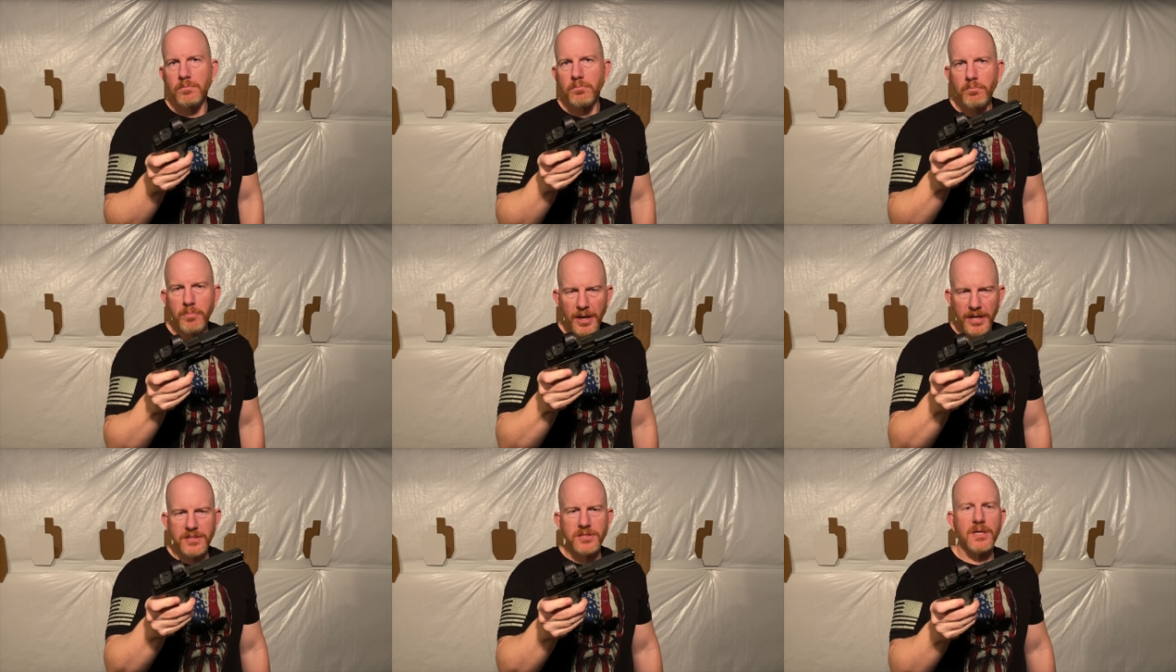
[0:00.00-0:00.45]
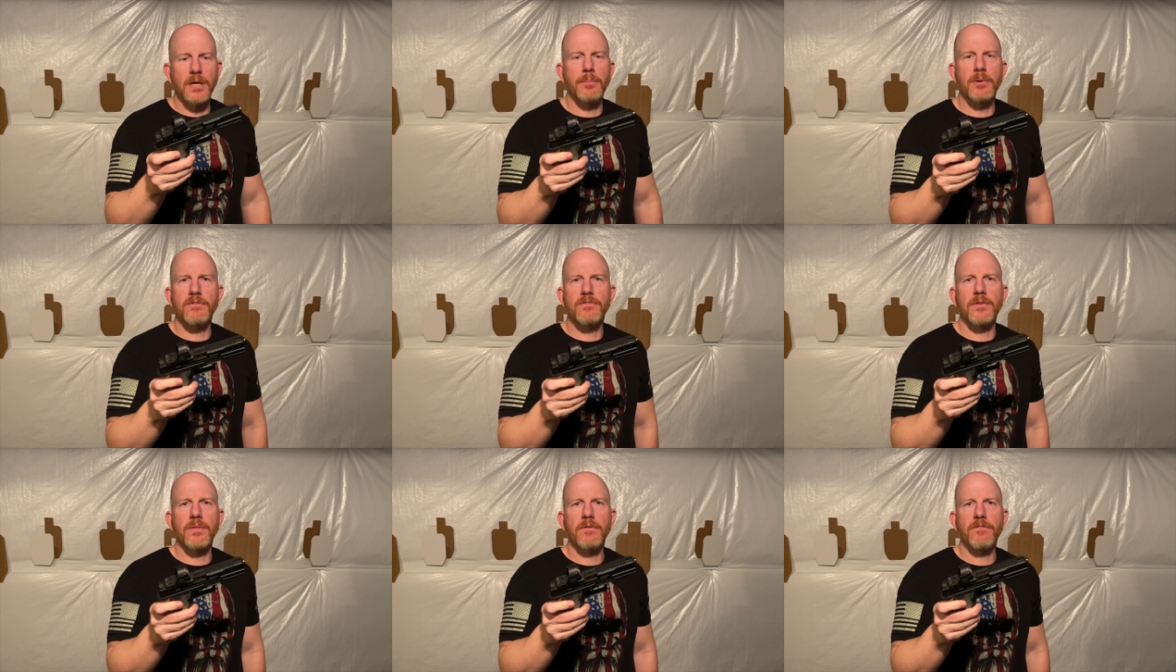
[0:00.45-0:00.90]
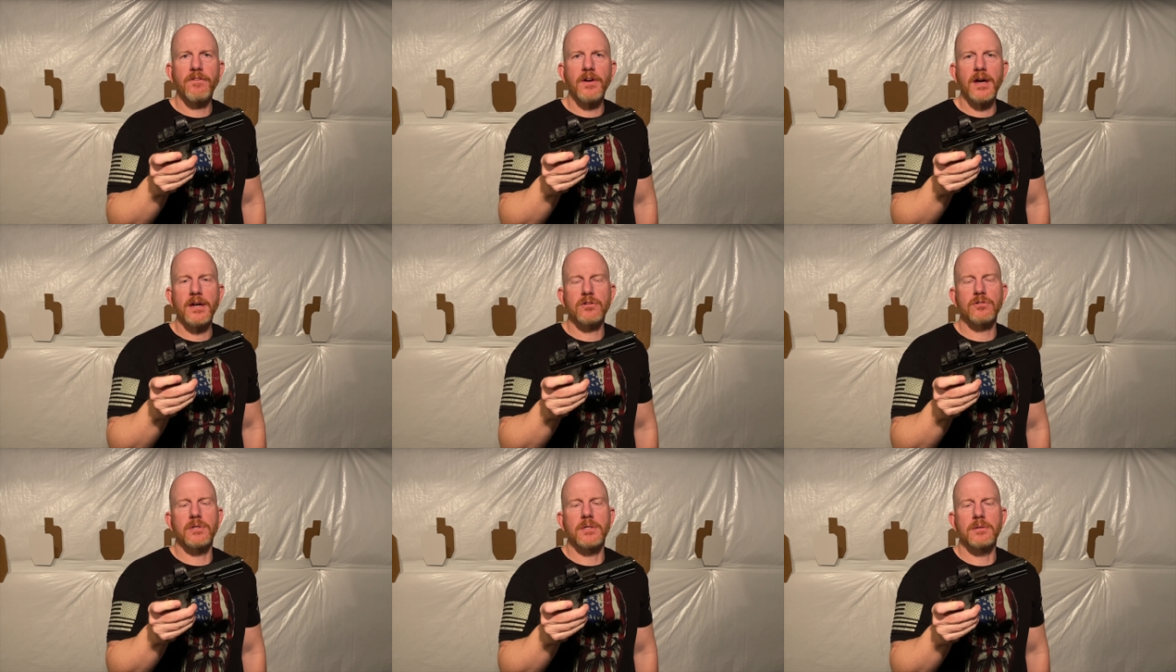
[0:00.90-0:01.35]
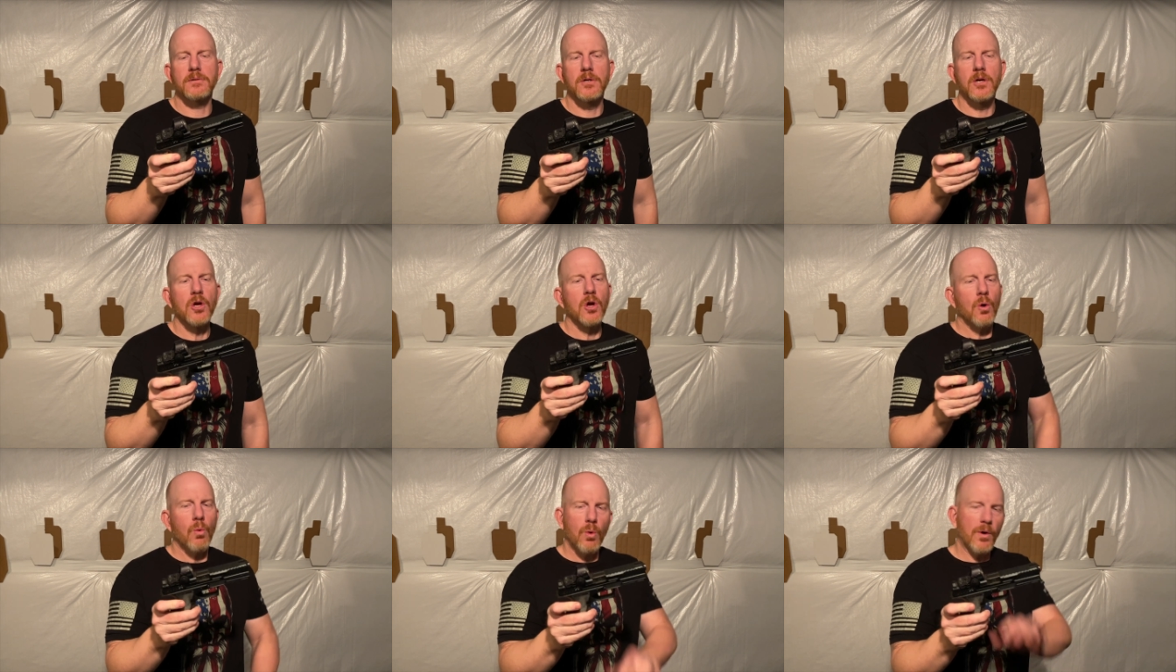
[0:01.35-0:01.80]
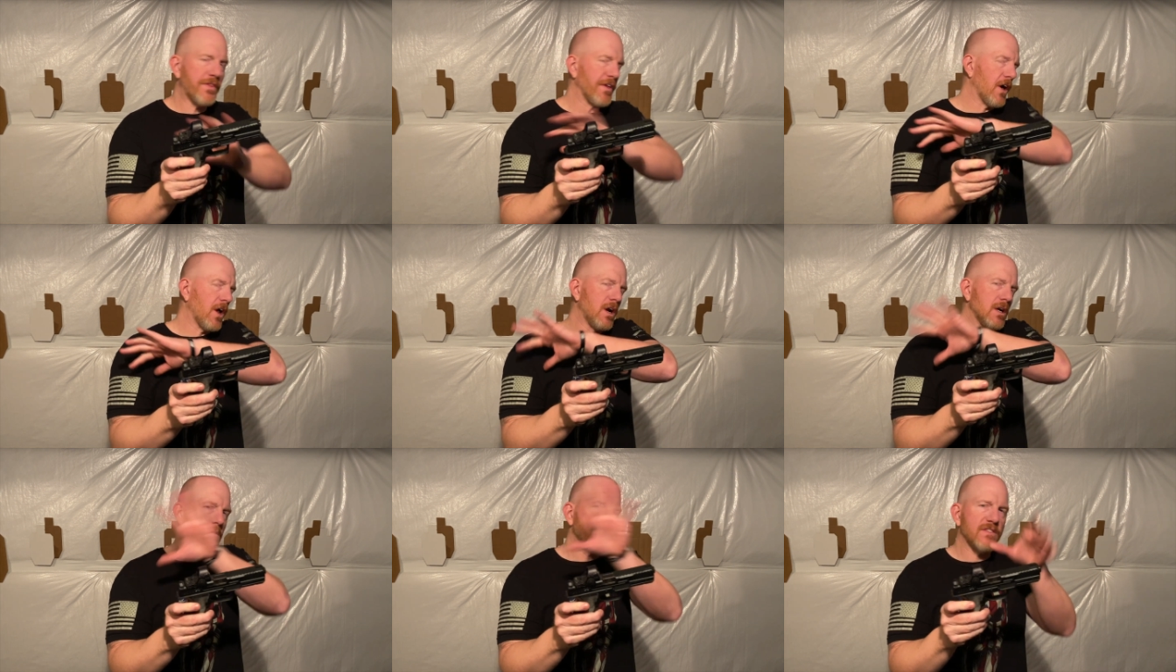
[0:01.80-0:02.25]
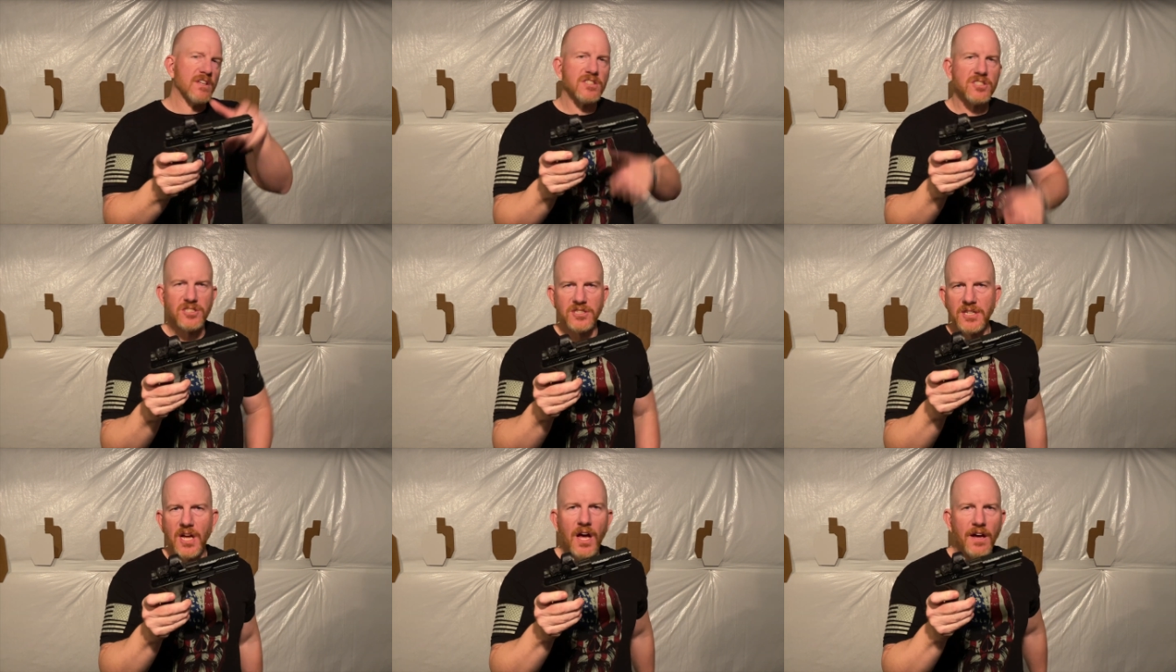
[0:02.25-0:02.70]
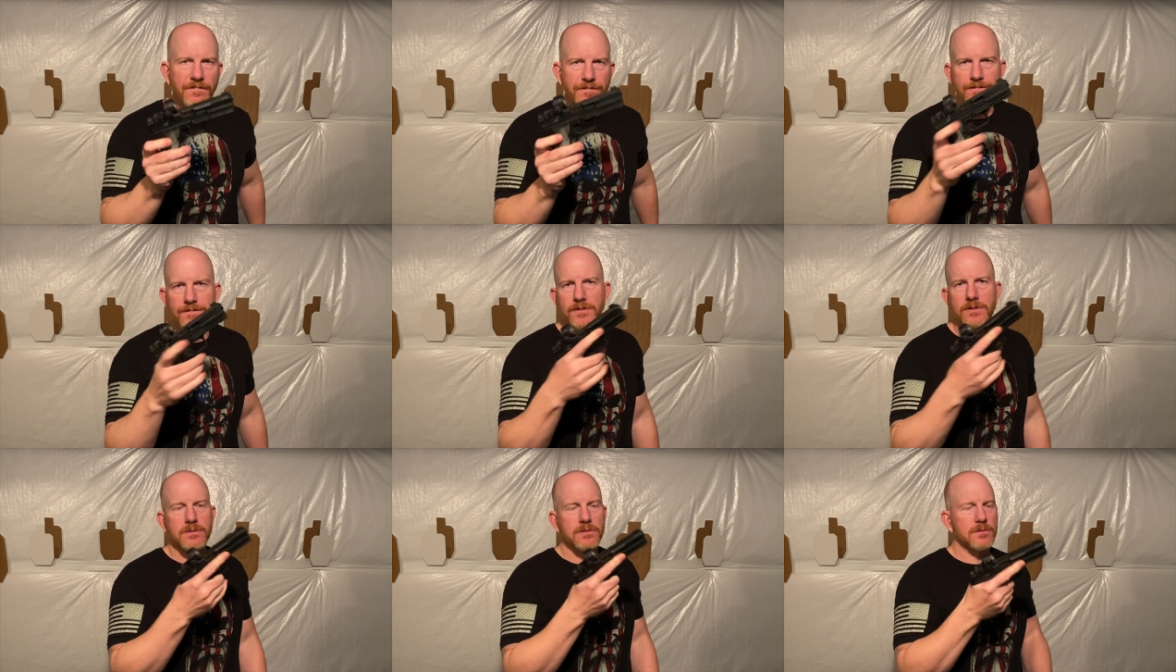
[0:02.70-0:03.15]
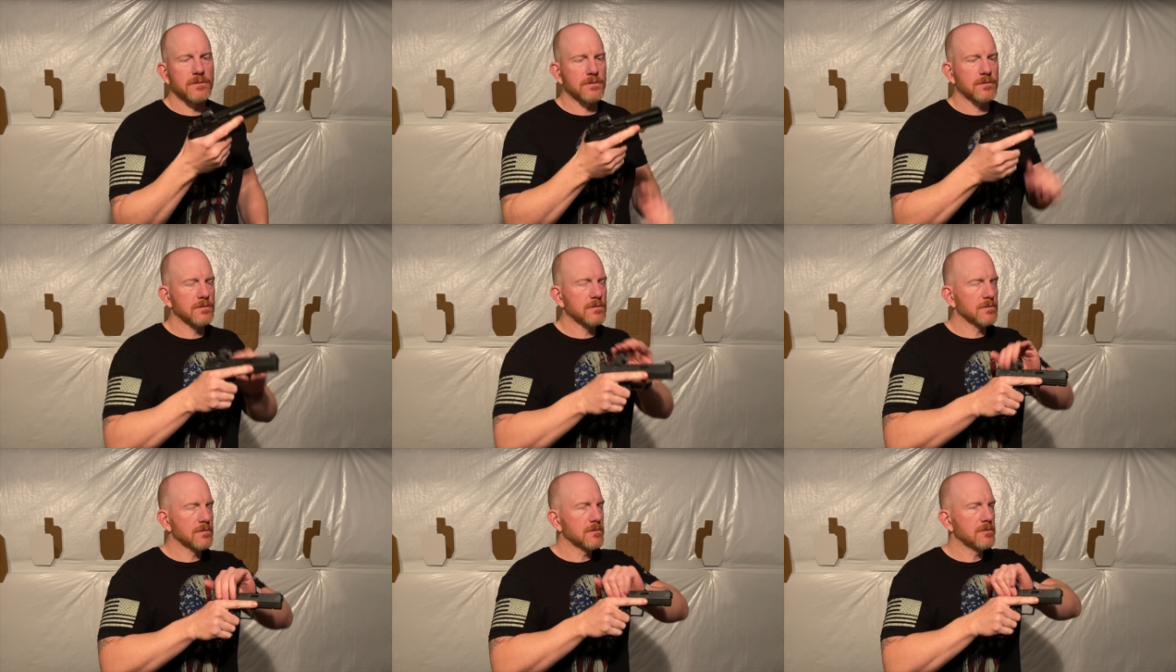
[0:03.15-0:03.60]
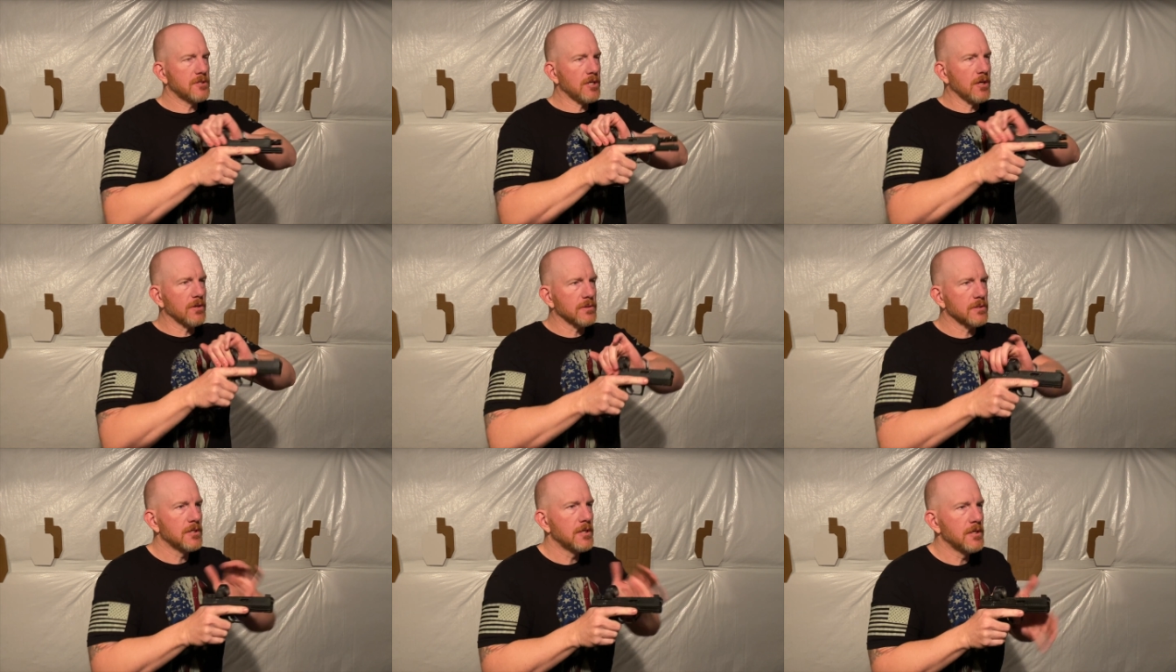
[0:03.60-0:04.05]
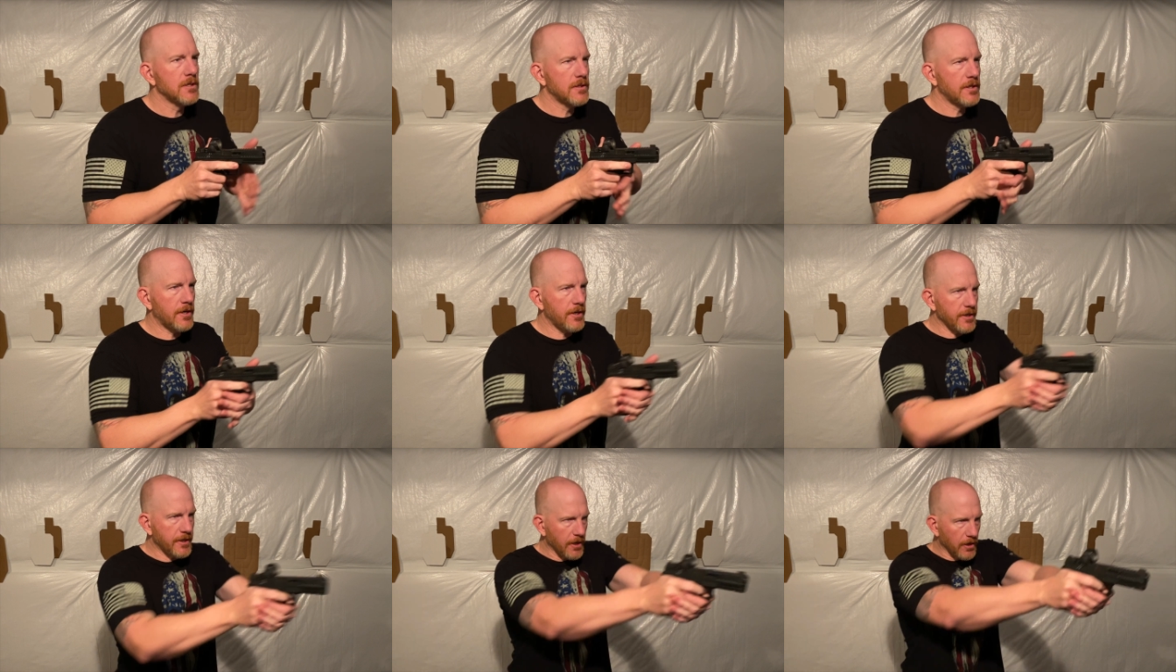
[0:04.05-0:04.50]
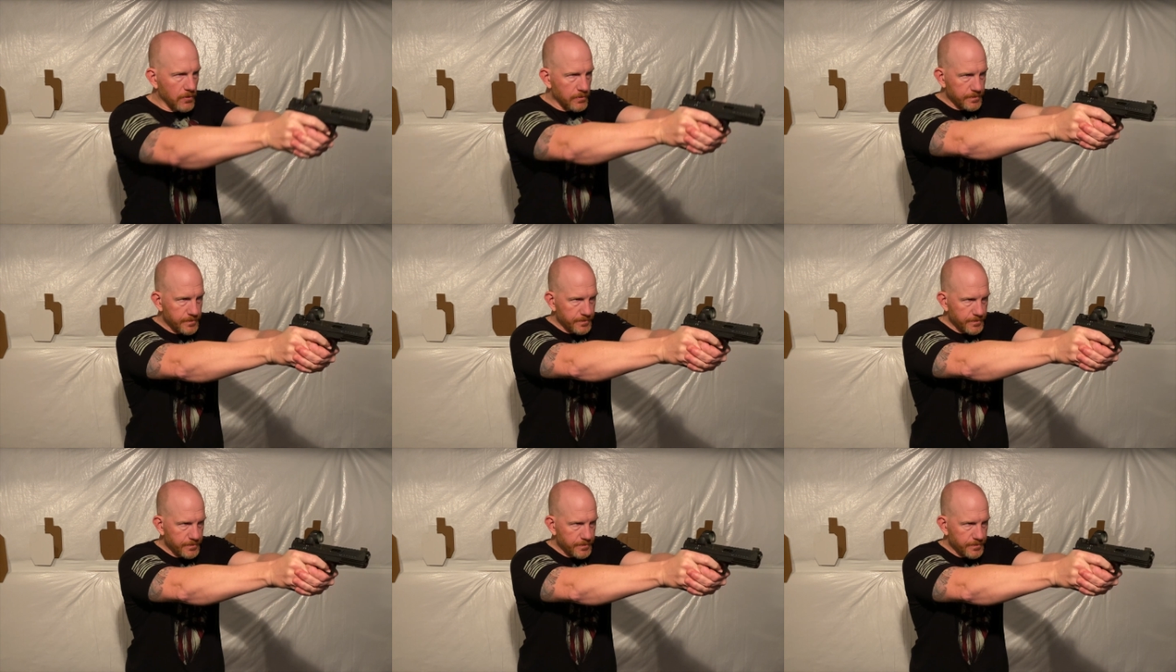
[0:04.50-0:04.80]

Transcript: but it's coming from the factory with all of this stuff. So there you go.